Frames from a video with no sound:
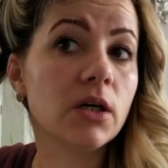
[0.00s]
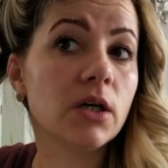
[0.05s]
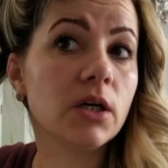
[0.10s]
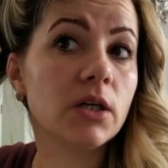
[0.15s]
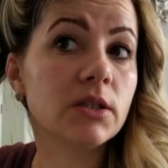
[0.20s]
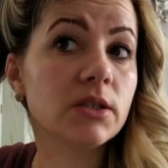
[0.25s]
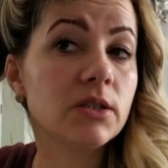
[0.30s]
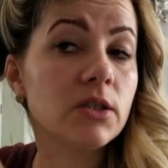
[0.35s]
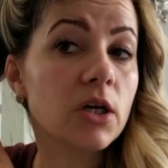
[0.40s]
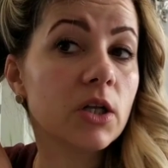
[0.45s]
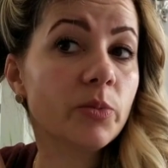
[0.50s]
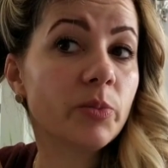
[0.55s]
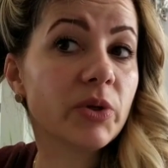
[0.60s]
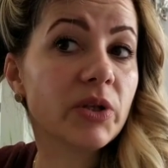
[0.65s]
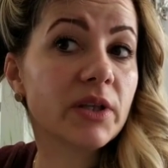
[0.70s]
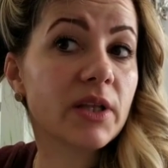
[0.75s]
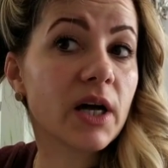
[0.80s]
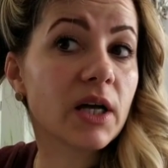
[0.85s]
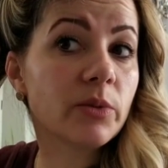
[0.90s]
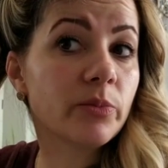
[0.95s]
It's not
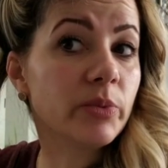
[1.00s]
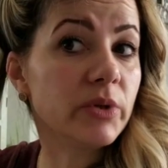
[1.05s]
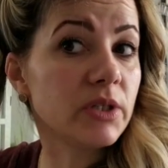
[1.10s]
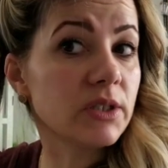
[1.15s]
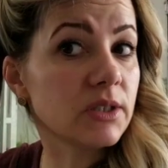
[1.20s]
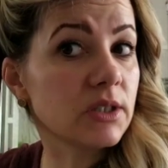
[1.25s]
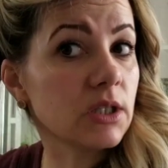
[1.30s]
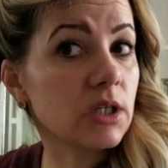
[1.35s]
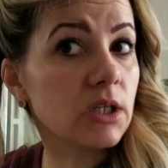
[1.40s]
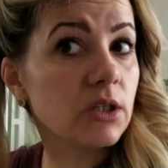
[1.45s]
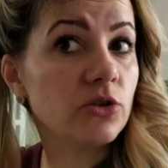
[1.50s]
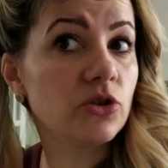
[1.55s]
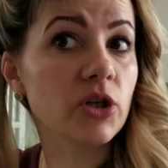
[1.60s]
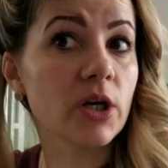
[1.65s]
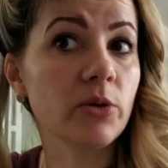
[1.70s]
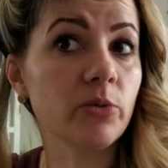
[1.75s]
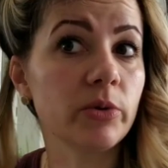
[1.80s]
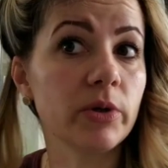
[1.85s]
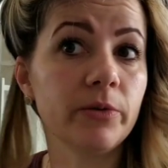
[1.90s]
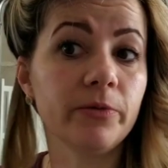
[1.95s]
been that busy
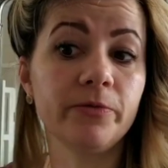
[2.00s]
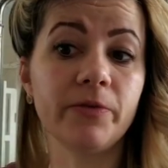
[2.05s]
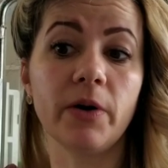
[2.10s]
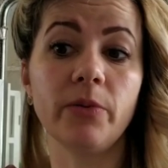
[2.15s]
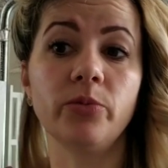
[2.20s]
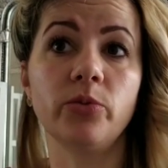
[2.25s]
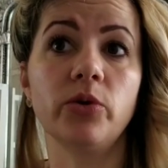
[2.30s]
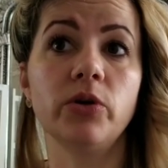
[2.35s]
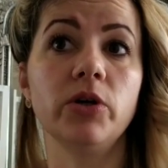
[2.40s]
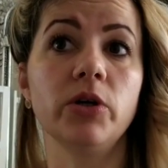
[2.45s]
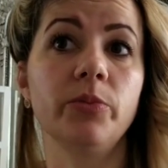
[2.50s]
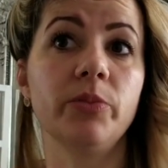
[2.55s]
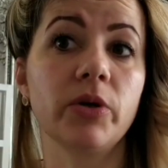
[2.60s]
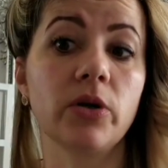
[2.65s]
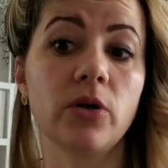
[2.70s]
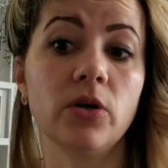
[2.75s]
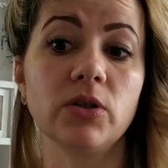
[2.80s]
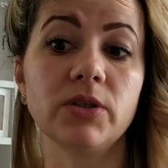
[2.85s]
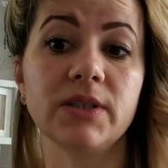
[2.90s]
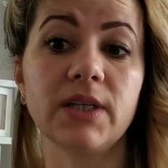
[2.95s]
January and February
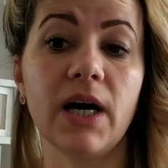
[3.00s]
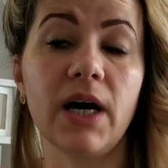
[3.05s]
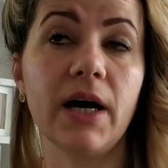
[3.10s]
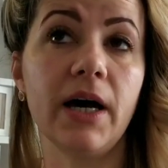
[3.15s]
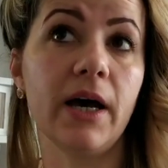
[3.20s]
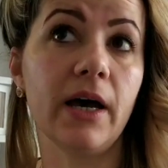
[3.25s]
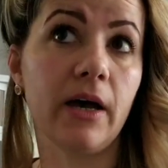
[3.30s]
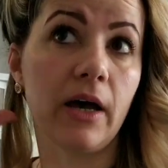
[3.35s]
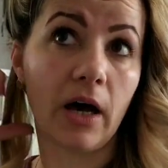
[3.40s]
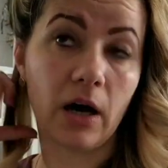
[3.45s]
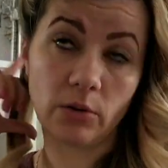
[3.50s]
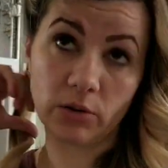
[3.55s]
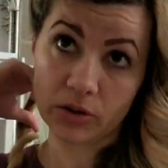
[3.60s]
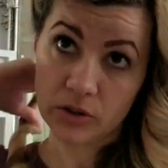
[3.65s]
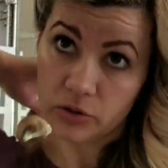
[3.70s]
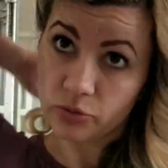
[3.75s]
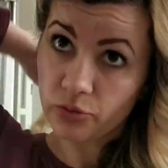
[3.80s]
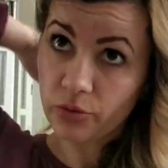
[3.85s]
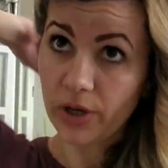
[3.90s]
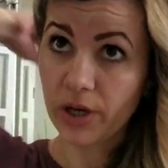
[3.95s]
because I
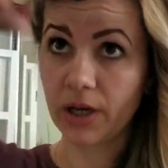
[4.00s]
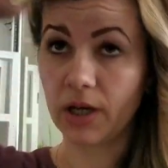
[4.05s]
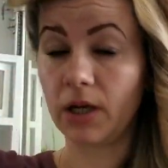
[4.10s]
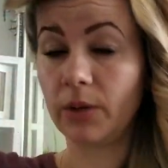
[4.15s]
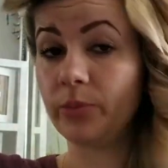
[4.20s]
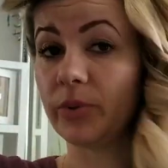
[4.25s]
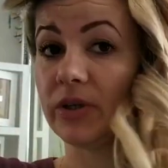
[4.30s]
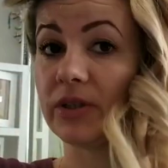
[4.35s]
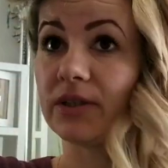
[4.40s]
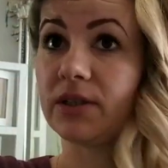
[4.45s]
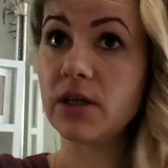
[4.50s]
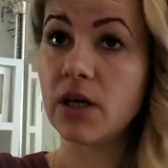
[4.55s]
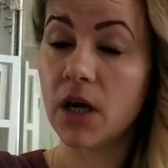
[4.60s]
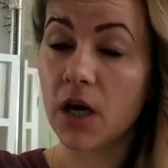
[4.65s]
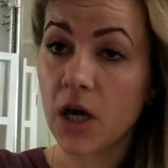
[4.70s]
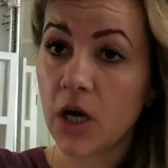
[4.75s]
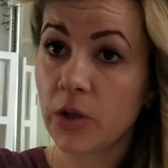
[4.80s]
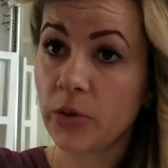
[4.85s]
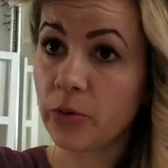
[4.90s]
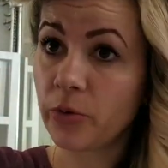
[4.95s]
was really busy
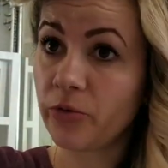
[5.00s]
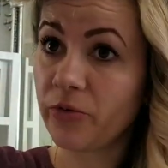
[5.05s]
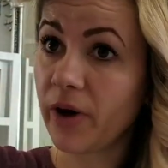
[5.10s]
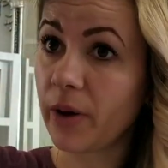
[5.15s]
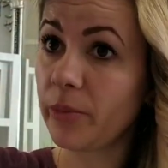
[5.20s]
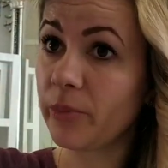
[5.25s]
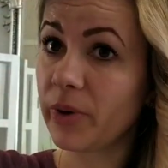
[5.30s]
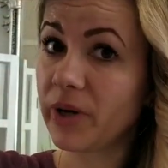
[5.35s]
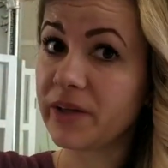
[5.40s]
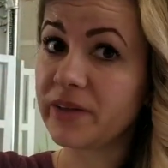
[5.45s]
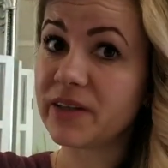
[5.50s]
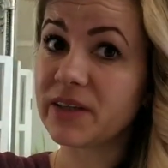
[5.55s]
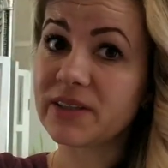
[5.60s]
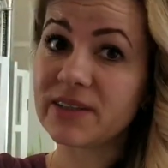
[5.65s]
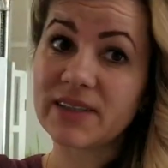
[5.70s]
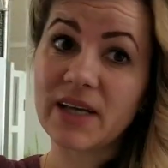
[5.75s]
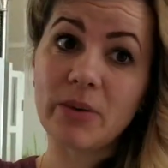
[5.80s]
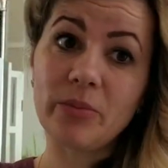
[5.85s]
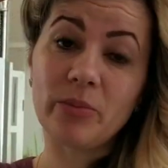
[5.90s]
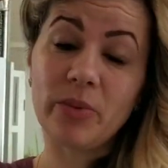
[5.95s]
November and
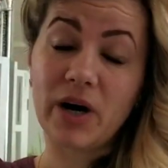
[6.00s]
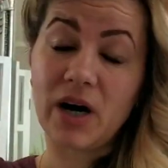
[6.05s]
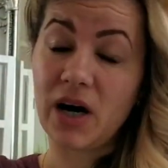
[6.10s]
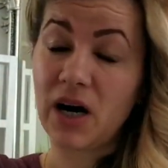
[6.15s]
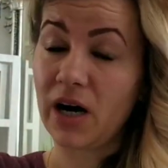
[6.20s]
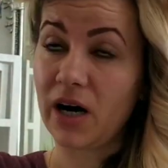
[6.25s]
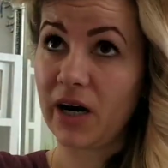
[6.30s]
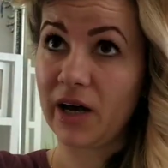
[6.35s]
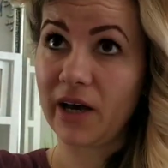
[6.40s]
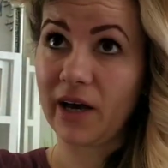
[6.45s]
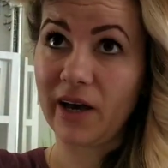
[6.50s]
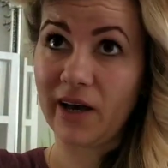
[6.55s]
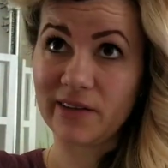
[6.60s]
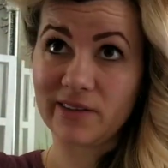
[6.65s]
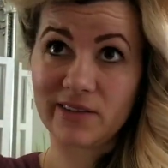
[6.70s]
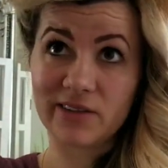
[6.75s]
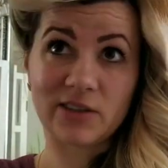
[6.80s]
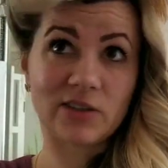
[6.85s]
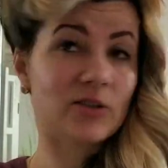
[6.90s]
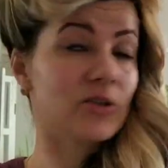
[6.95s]
December. I
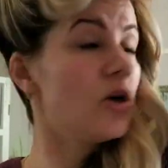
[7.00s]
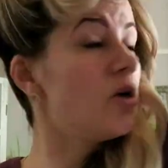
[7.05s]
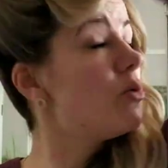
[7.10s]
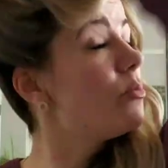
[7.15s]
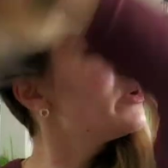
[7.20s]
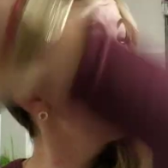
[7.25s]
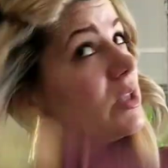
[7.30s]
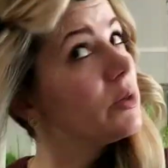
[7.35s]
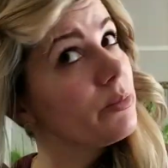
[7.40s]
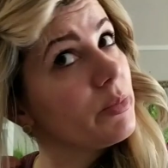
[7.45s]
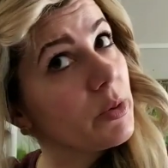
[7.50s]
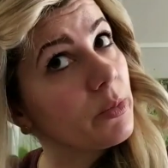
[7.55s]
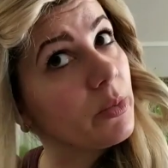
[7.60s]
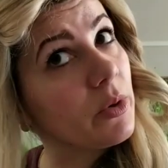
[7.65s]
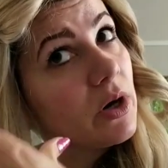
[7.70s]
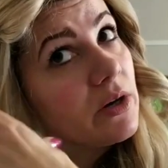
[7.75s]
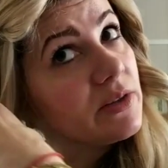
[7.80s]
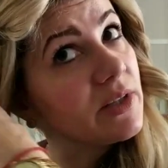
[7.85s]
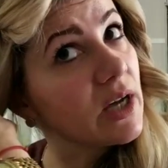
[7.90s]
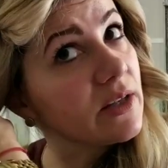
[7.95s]
had so many
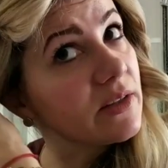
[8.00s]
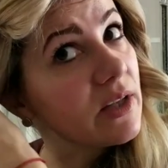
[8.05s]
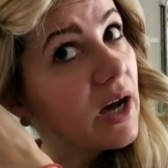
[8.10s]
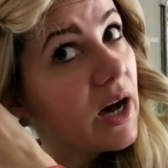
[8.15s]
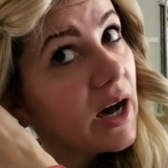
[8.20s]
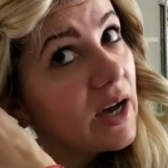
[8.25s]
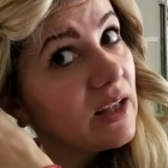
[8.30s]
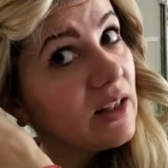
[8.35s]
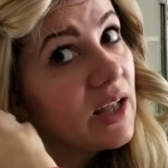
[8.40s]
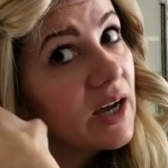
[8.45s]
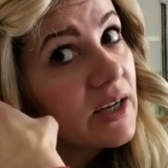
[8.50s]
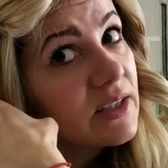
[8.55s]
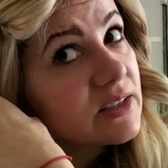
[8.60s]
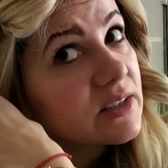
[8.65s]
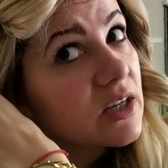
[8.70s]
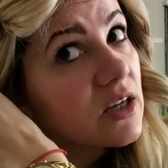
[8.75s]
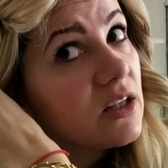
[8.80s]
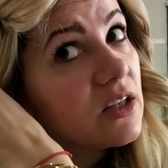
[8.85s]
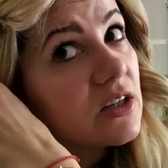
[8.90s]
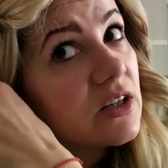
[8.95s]
people. I done
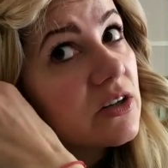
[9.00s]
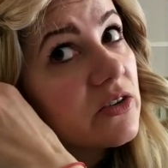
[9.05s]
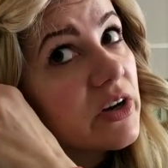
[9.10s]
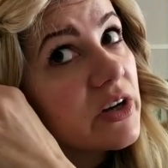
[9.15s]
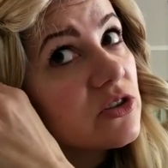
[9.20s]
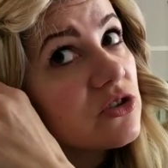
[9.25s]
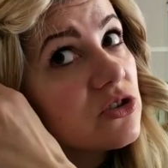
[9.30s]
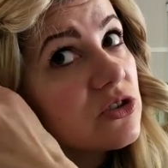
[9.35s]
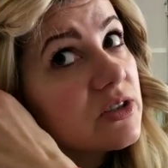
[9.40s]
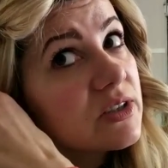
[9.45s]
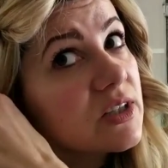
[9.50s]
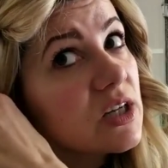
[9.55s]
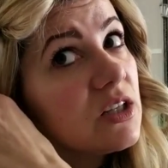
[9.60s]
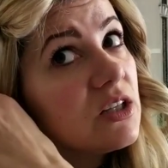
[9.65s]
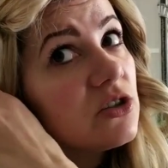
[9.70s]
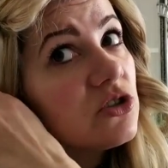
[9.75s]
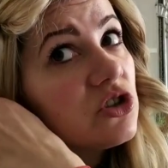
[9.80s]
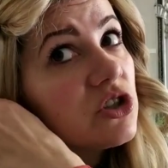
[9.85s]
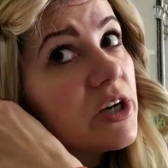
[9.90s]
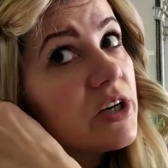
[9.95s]
highlights, color corrections,
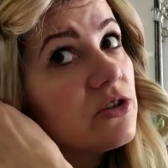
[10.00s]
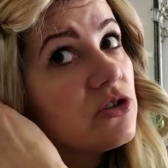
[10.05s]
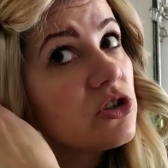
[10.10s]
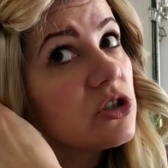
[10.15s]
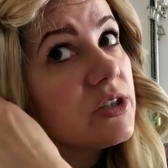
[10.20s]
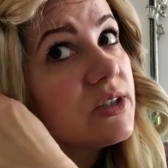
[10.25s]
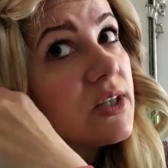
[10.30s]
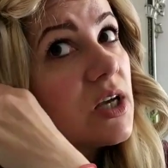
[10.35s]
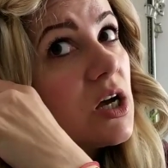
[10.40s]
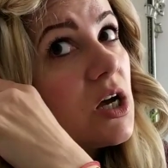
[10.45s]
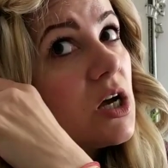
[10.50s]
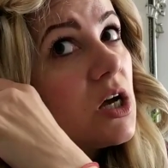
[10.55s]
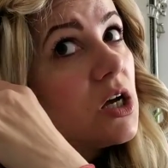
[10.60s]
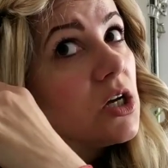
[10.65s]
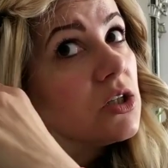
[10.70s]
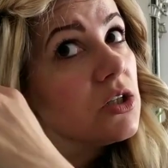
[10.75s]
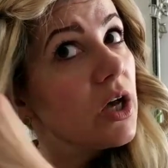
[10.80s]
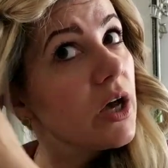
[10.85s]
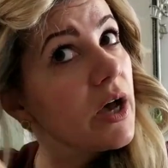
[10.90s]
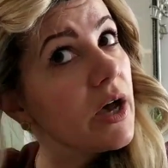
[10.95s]
color changes,
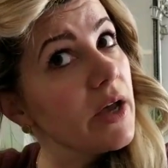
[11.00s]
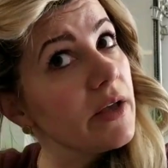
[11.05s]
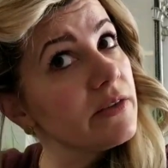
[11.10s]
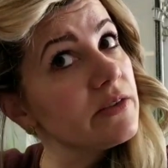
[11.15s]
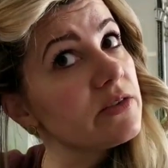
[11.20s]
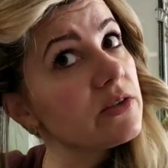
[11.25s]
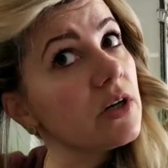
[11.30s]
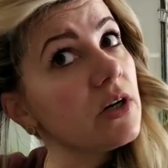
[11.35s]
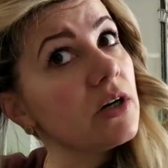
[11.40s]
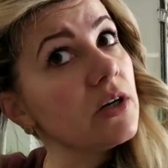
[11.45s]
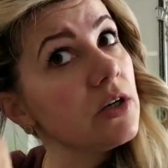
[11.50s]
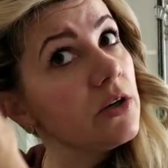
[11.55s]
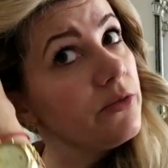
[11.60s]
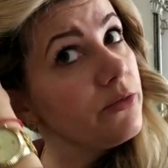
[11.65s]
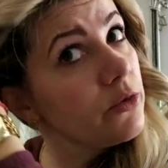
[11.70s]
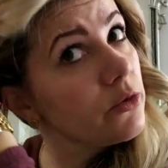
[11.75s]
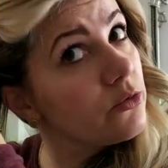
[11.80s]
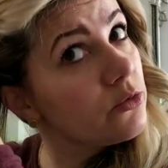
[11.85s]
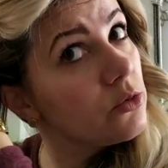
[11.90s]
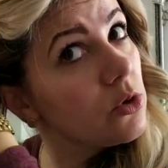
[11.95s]
and
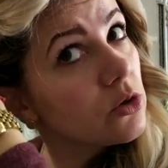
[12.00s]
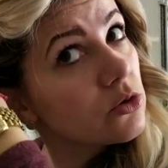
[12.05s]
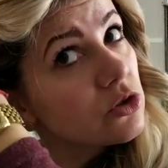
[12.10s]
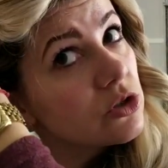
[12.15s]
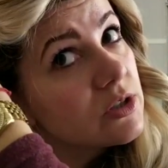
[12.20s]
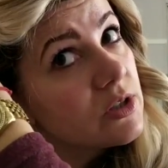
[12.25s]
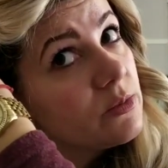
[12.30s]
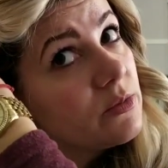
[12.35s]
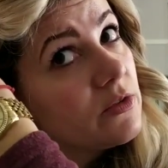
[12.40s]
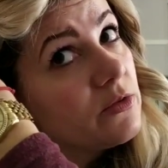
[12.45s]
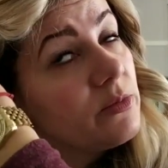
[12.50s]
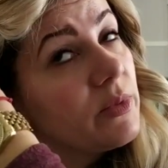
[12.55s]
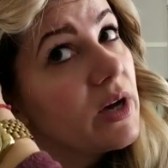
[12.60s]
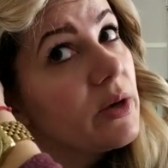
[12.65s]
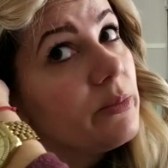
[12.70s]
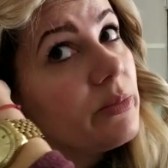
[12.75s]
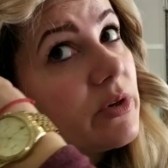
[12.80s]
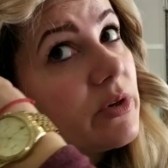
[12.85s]
if you've watched some of my